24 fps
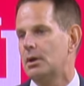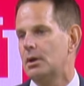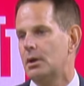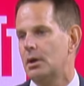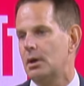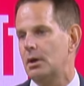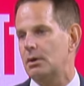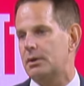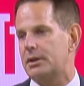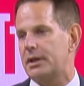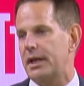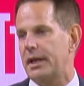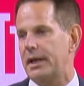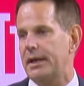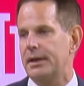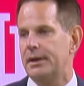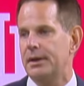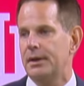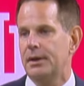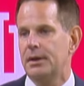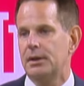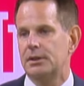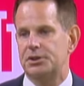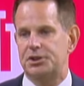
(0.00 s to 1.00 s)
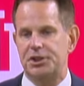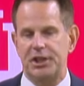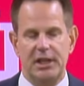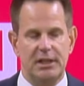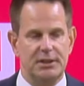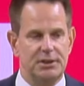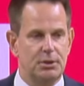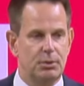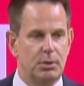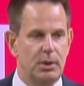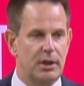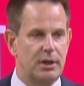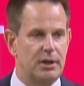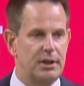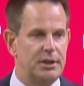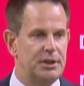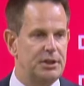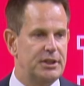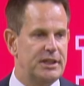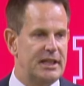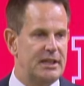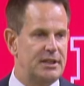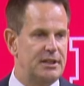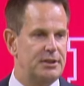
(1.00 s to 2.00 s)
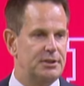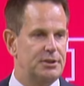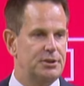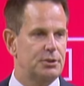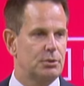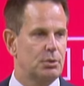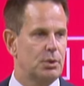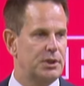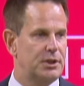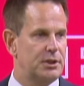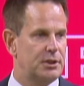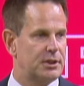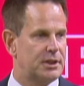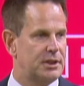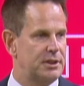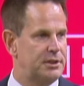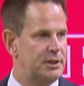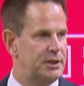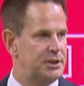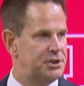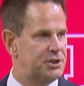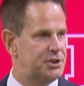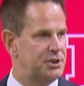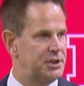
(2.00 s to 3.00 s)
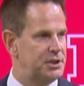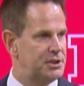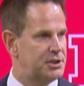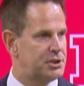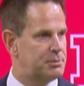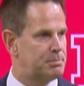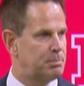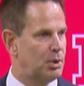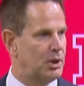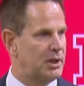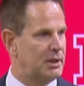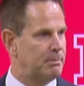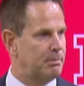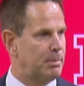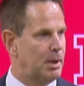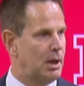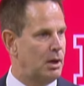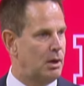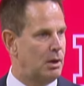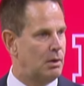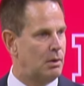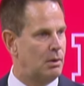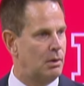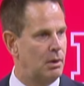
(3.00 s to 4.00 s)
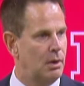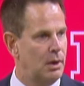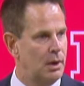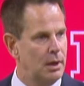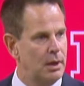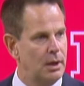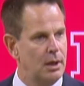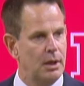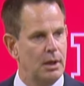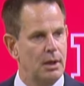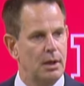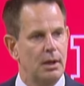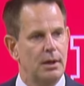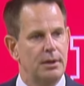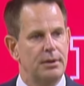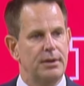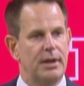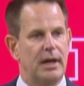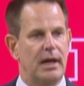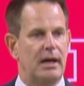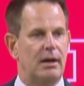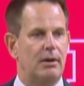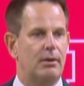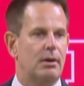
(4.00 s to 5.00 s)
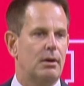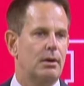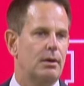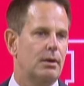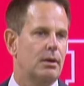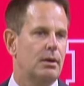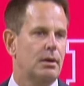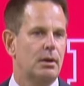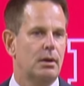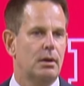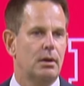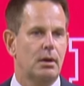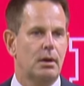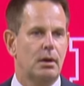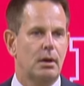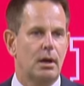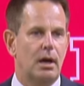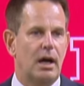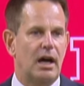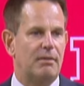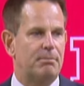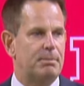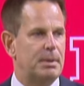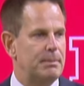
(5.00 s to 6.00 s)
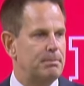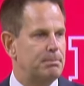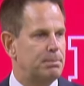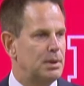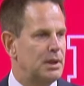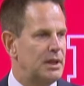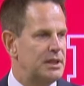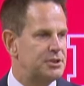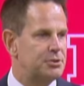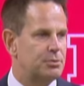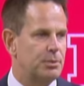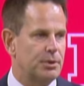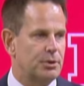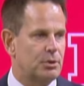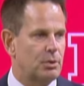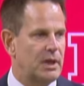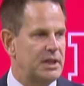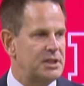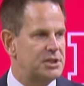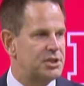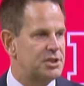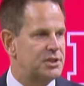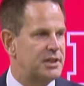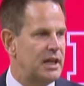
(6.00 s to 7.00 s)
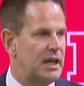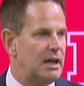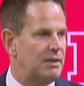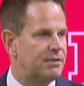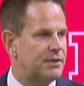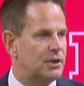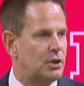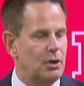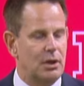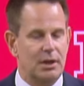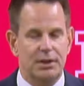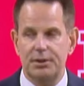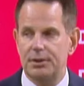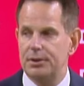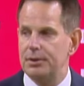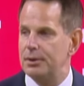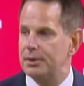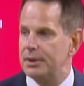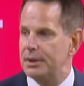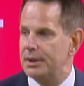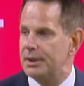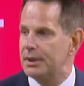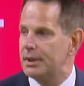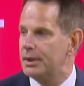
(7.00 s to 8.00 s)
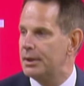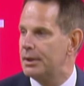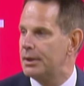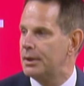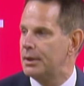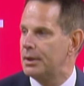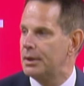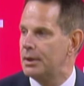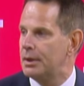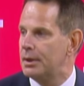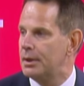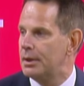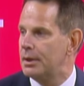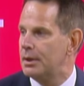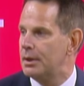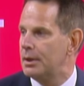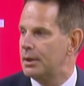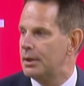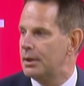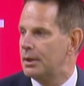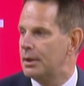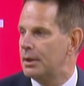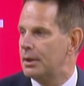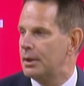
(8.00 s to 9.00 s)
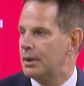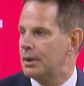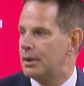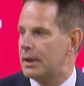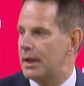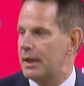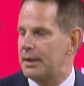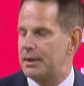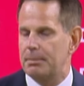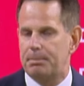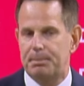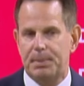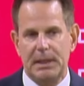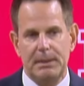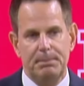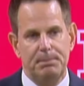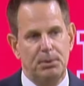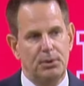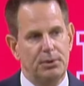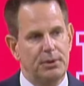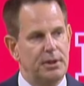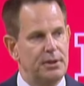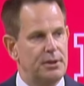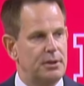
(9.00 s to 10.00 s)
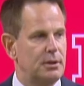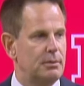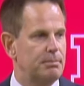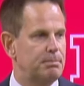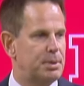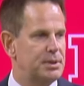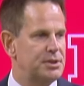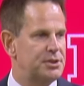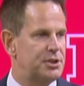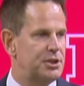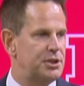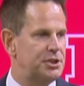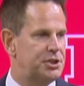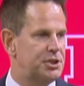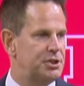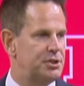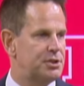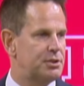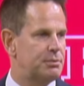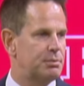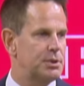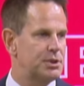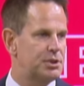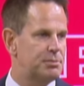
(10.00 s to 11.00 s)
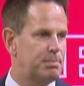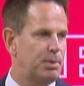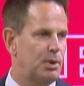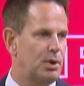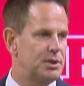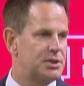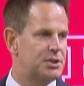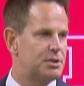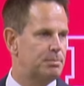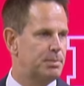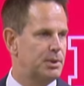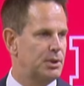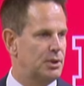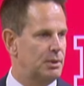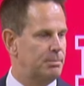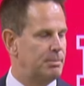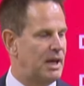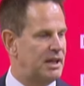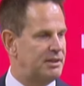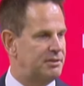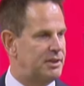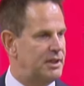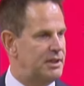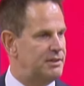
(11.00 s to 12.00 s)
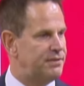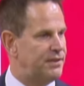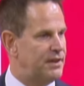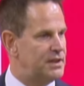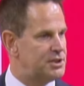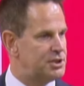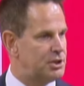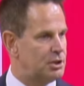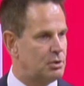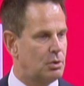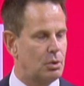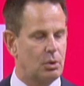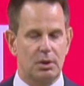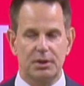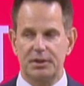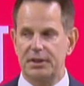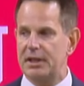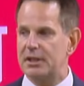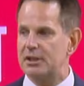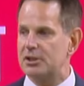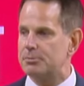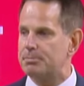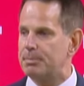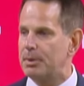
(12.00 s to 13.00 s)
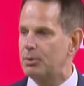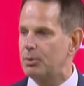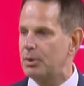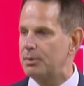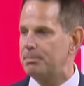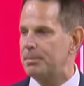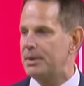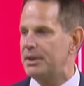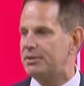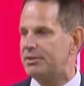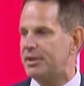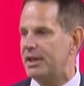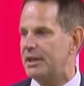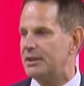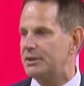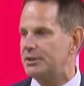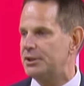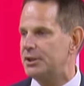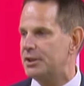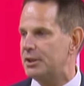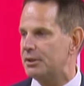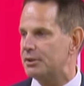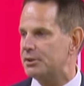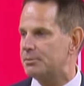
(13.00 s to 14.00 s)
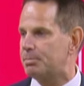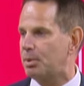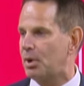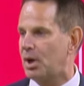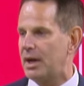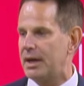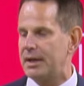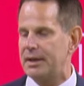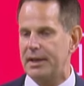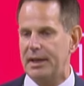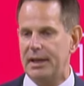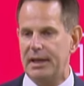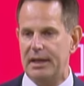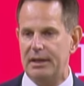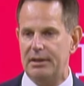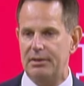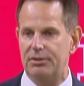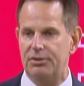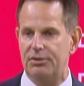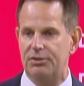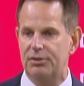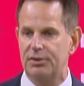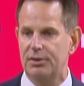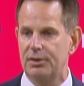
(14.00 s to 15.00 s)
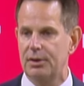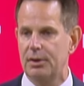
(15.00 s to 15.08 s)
Okay? January, you get into your winter conditioning, spring ball. Now, I've been blessed with great staff continuity. Okay, the people that are in positions of responsibility. My defensive coordinator has been with me 10 years, Bryant Haynes.